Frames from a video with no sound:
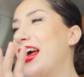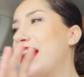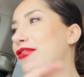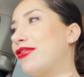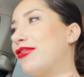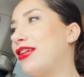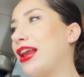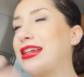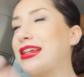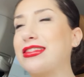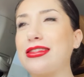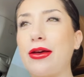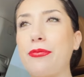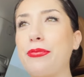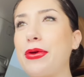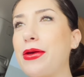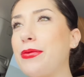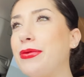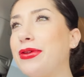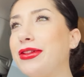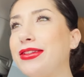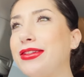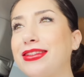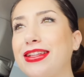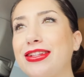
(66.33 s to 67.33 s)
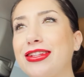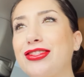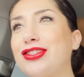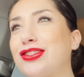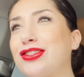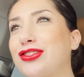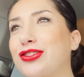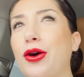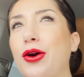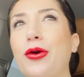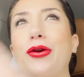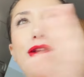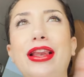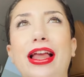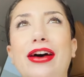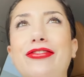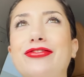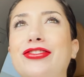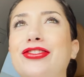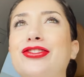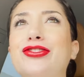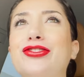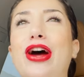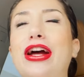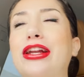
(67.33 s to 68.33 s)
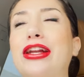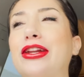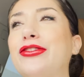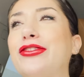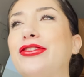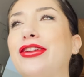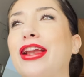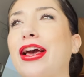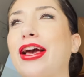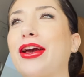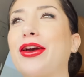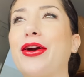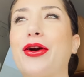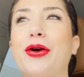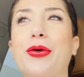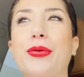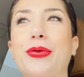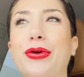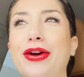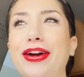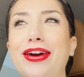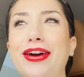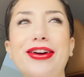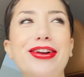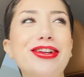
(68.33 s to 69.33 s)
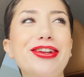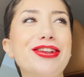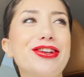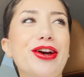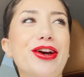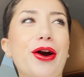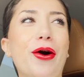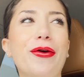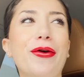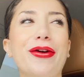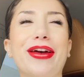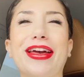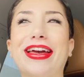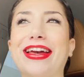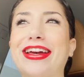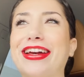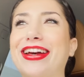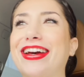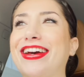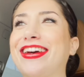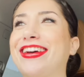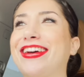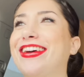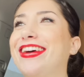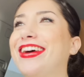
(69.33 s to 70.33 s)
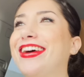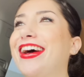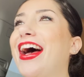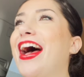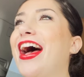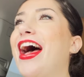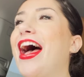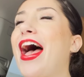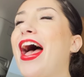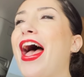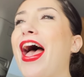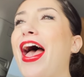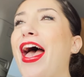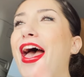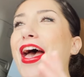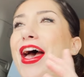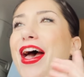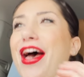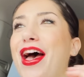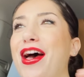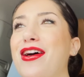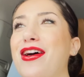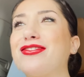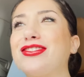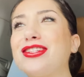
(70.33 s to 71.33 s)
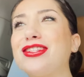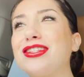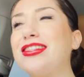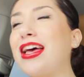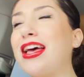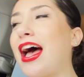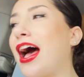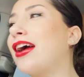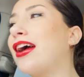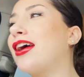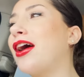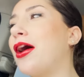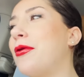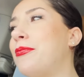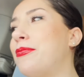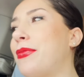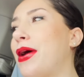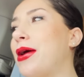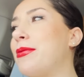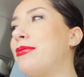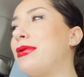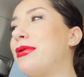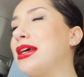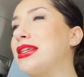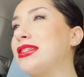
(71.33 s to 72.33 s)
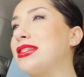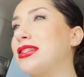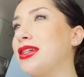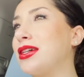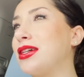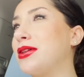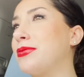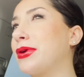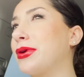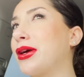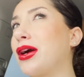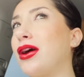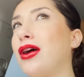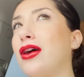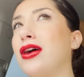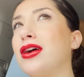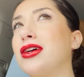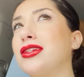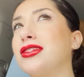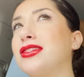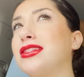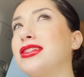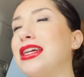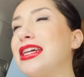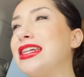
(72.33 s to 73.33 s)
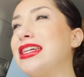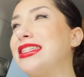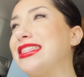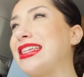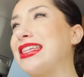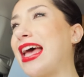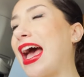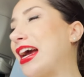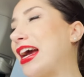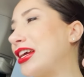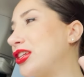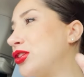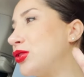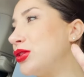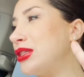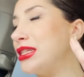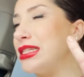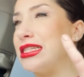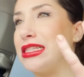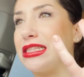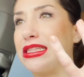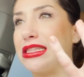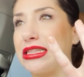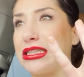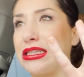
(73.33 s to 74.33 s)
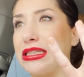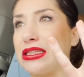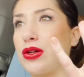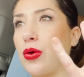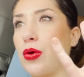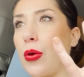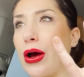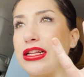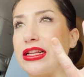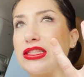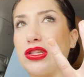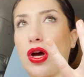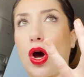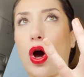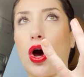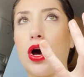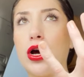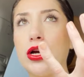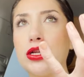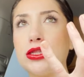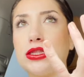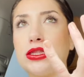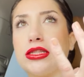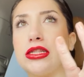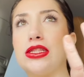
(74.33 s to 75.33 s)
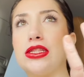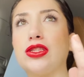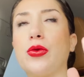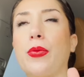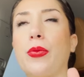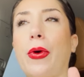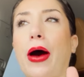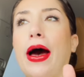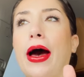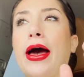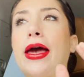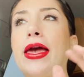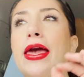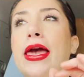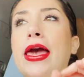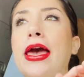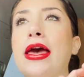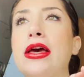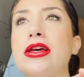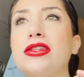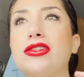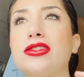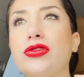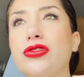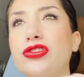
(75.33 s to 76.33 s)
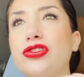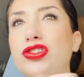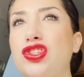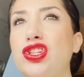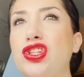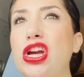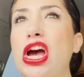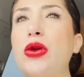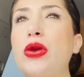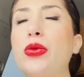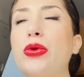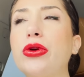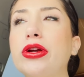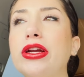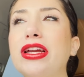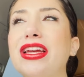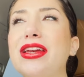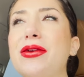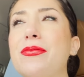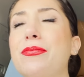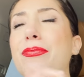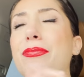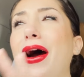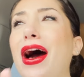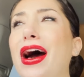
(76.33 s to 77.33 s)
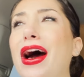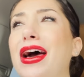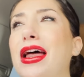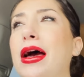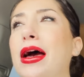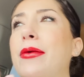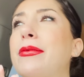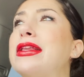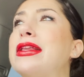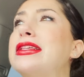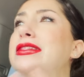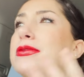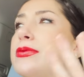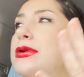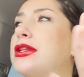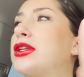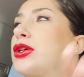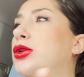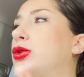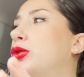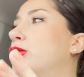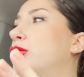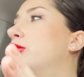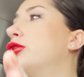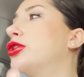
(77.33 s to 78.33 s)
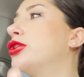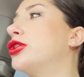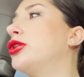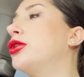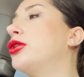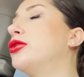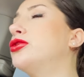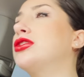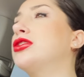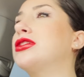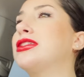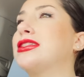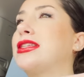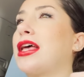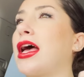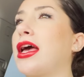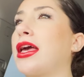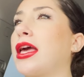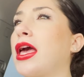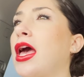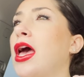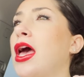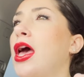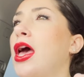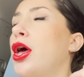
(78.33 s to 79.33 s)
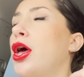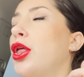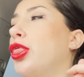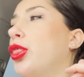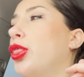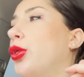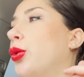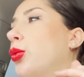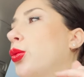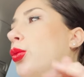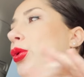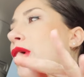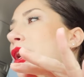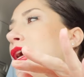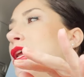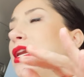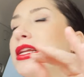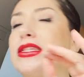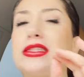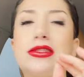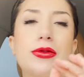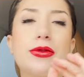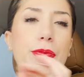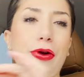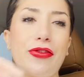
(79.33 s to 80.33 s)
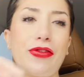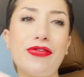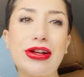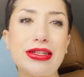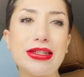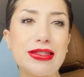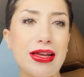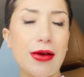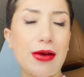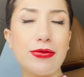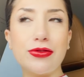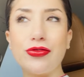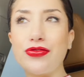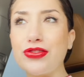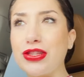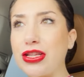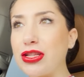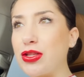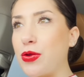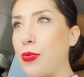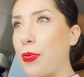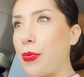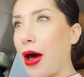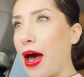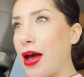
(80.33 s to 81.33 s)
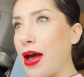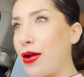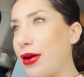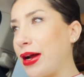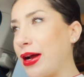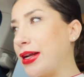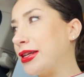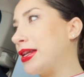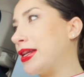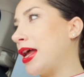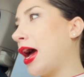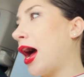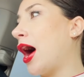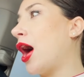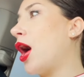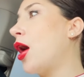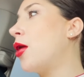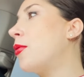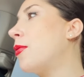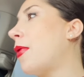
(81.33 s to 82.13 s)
Like some people, they just go left and right and they're like, where are you going? Just hung up my blazer because it's actually still quite hot in Dubai. So it's January, but I mean, it's a bit cool, you know, there's like the wind. It's the perfect time to visit Dubai right now.